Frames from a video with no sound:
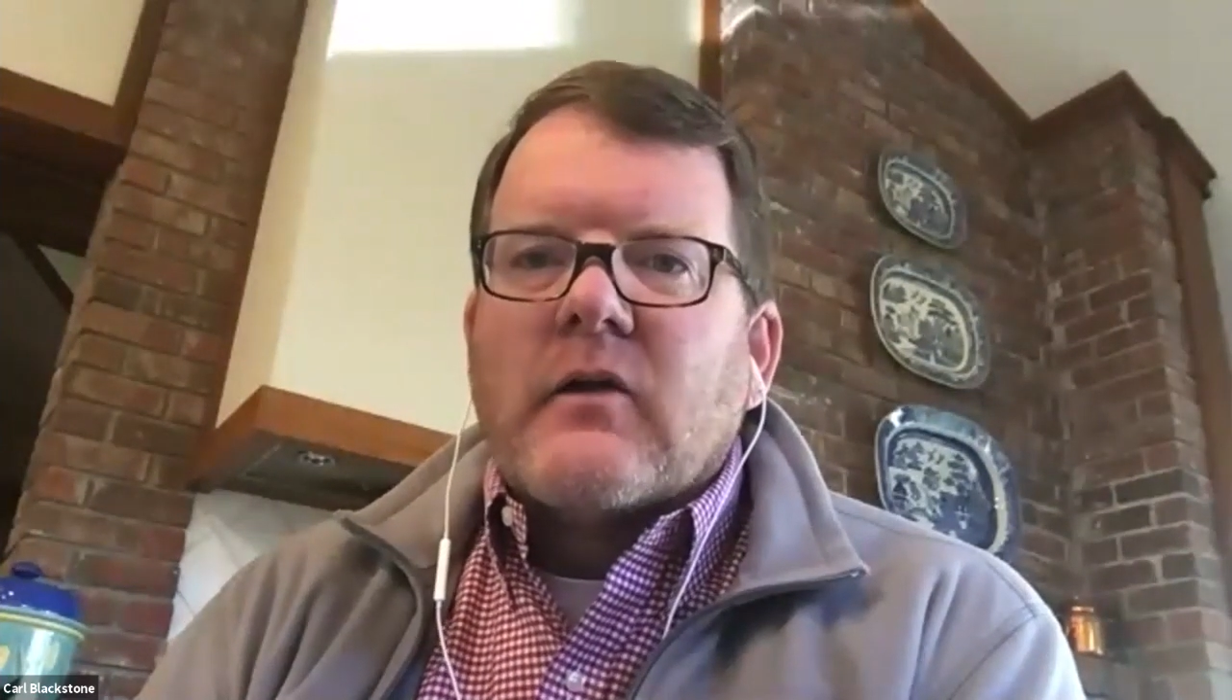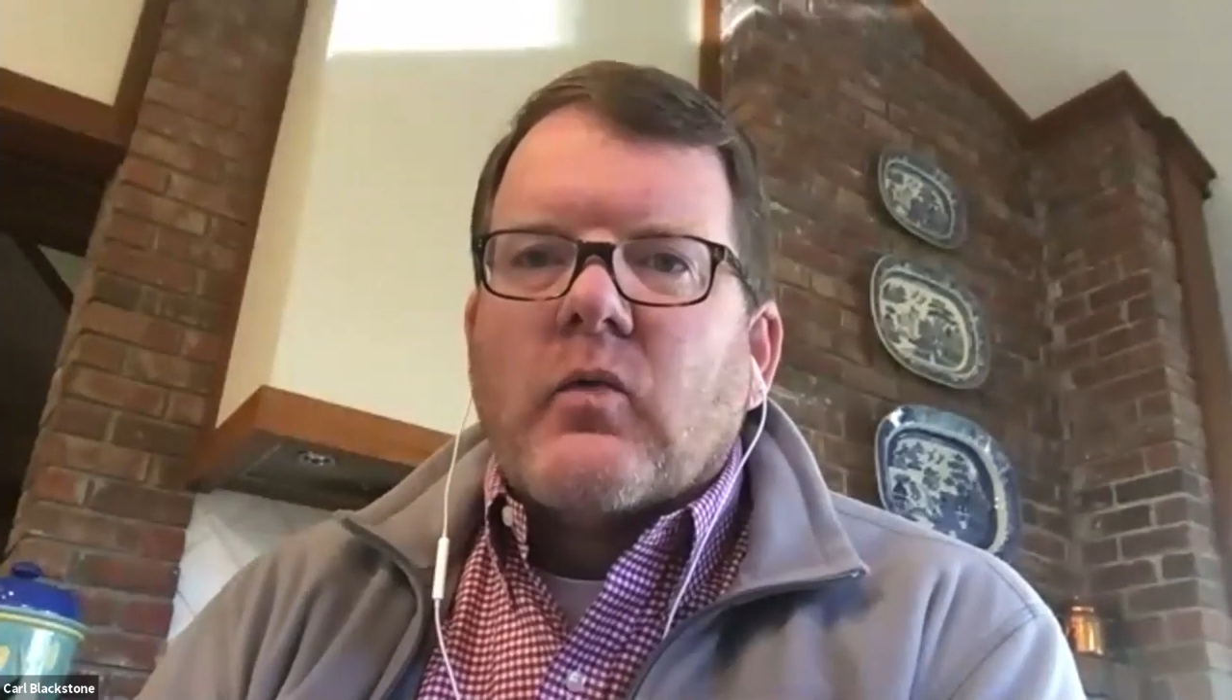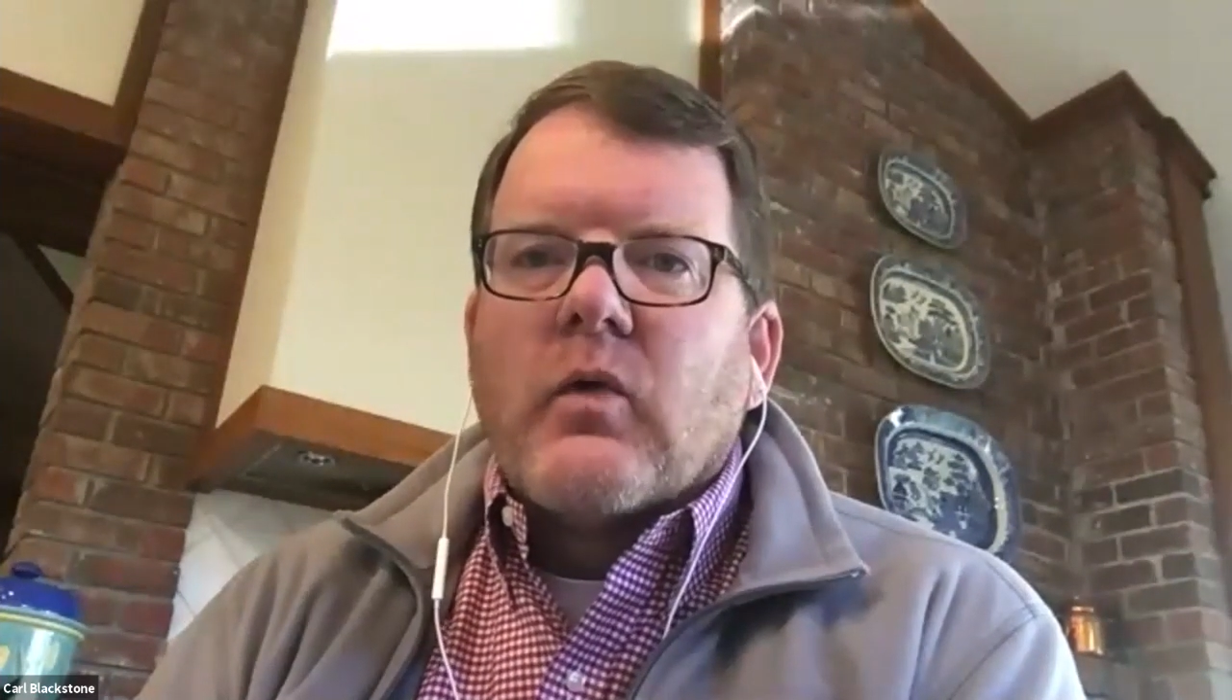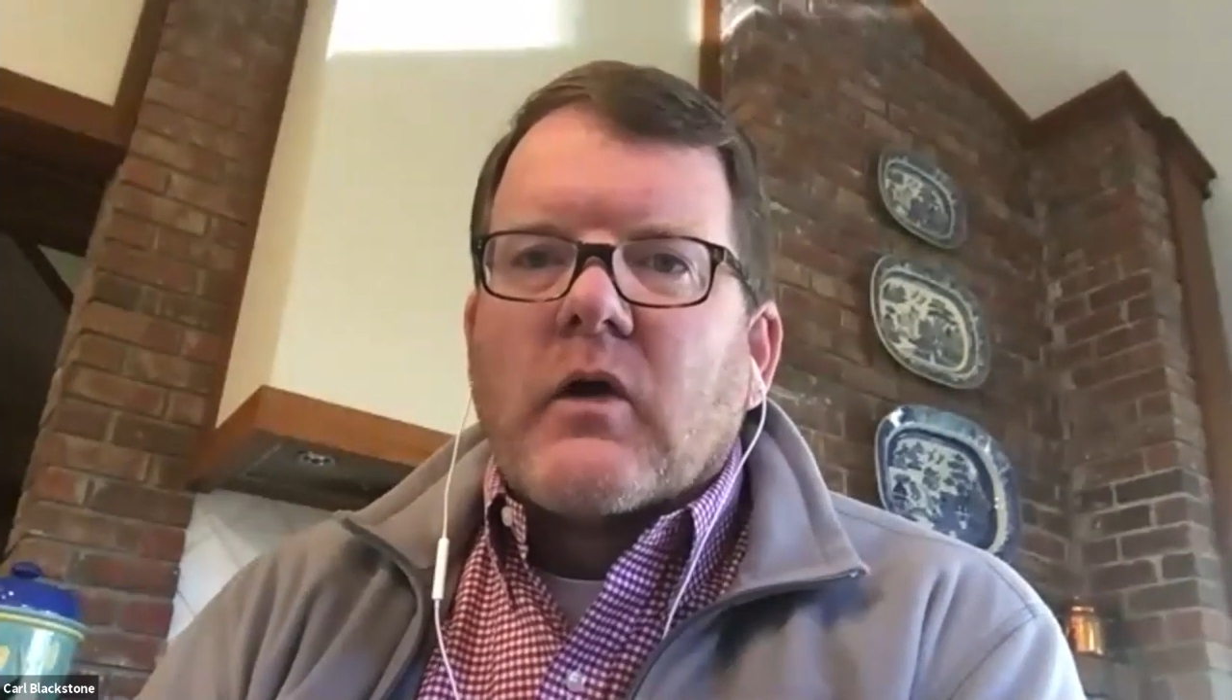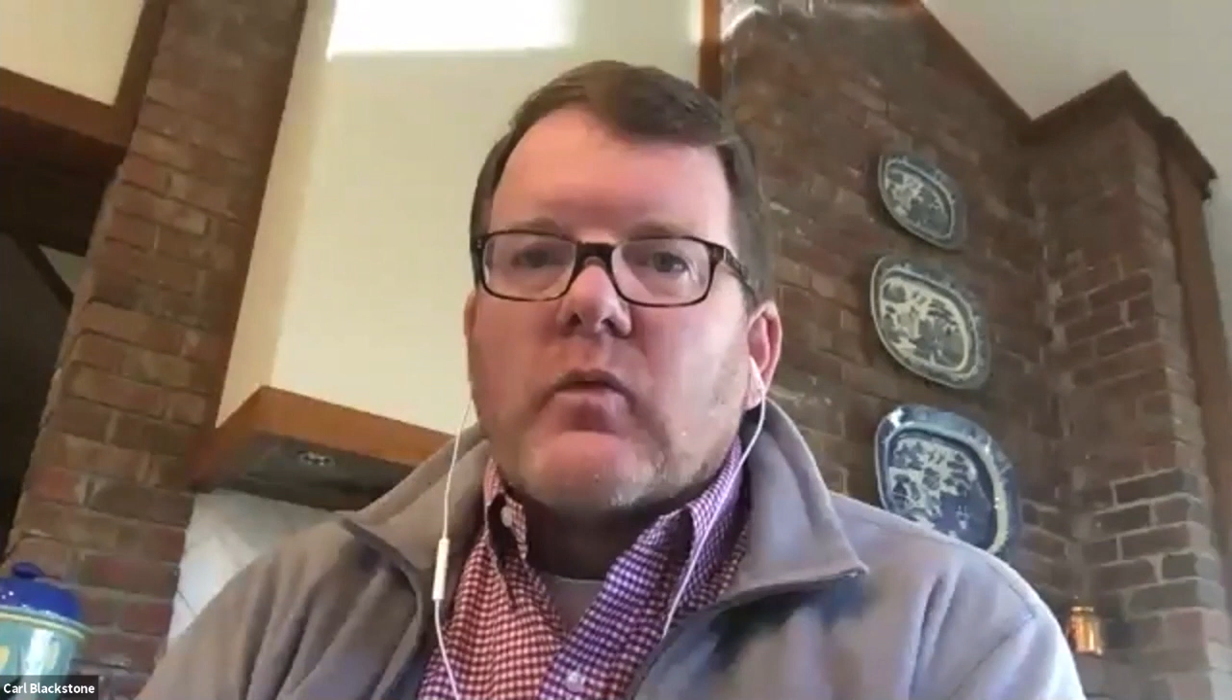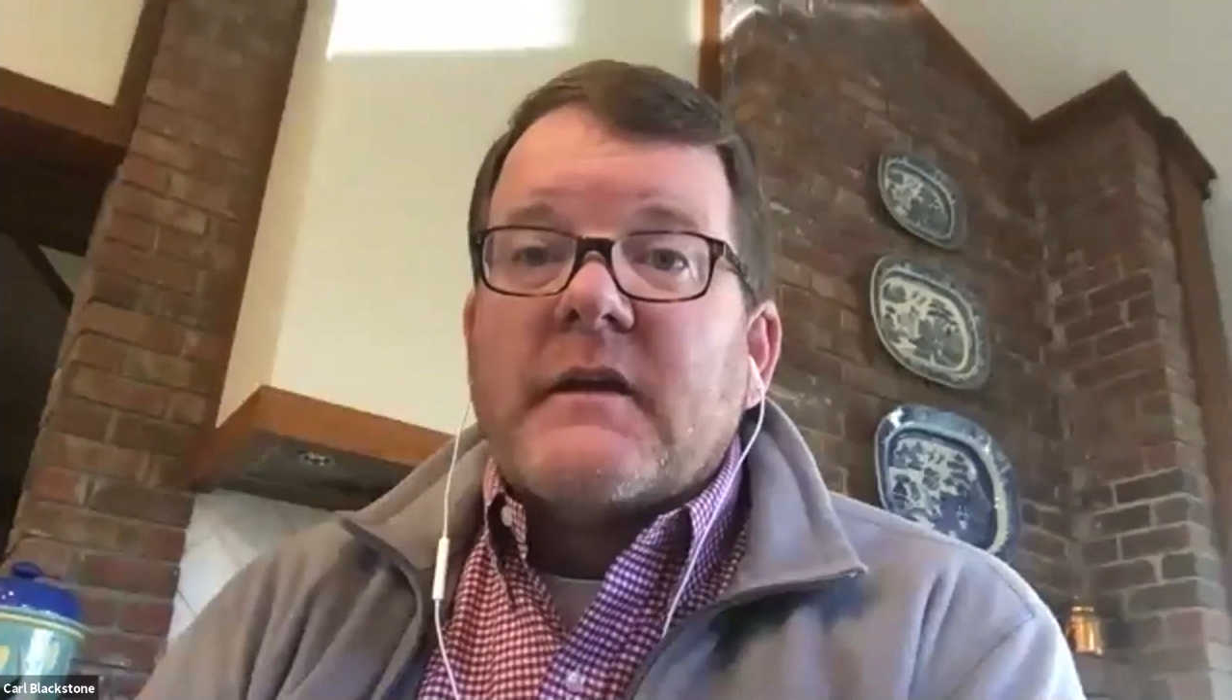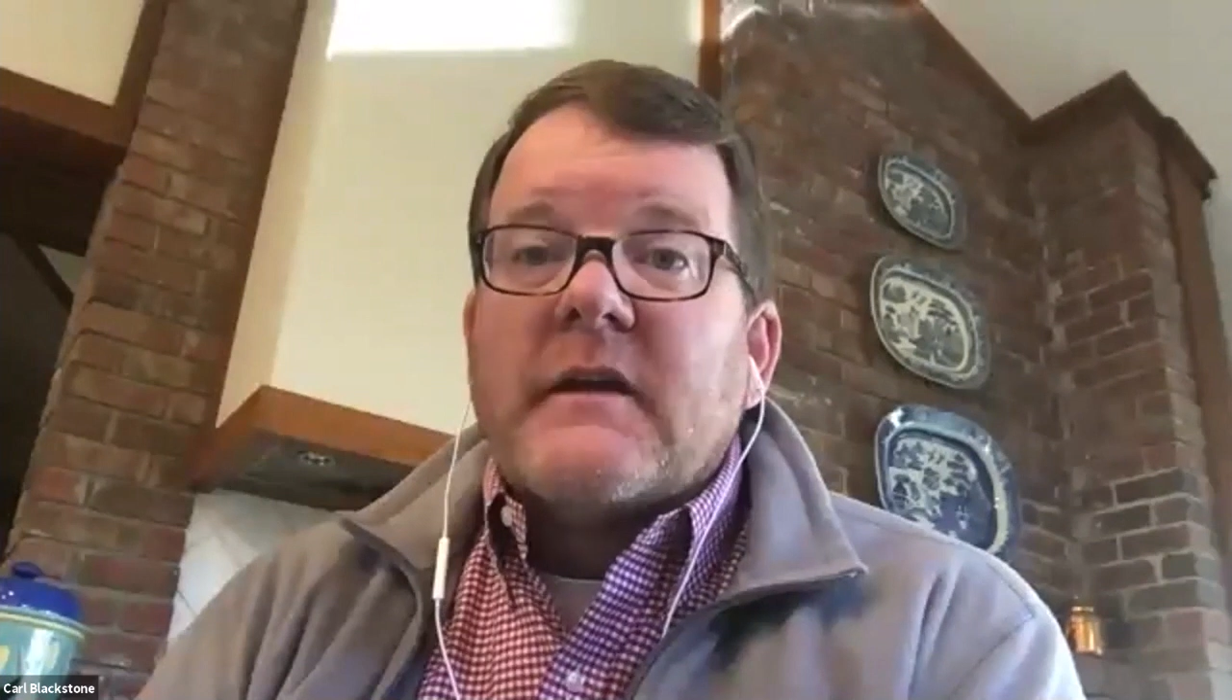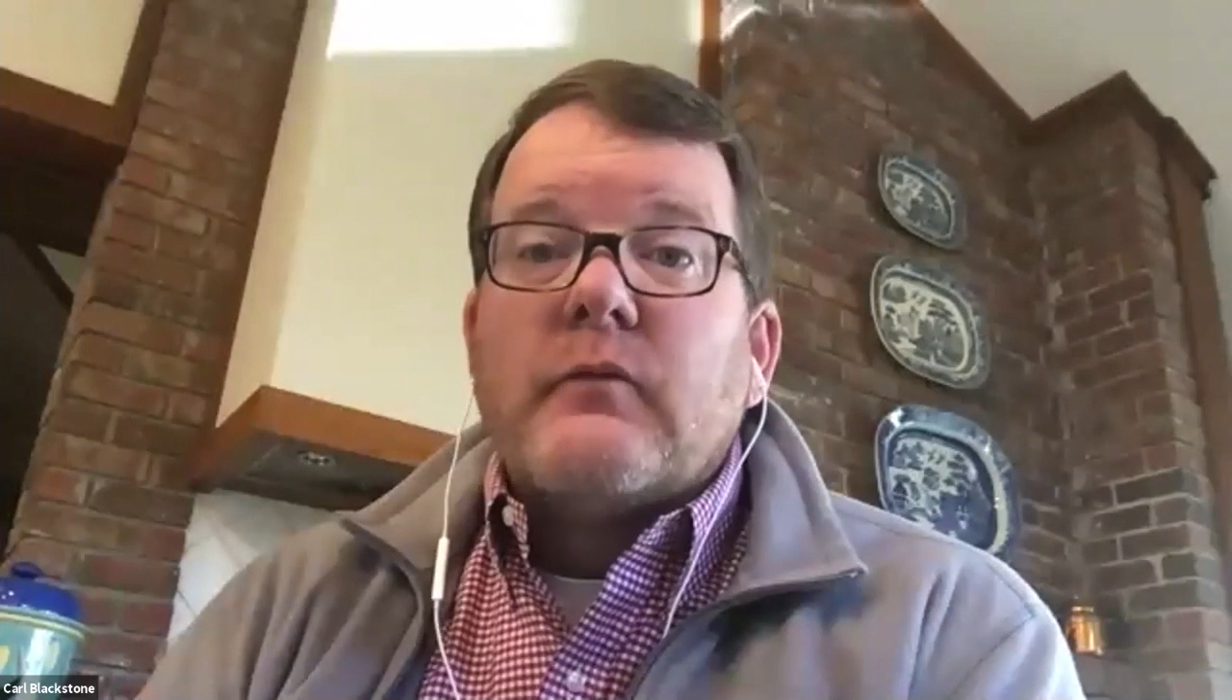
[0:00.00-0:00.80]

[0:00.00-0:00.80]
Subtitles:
going to work with you.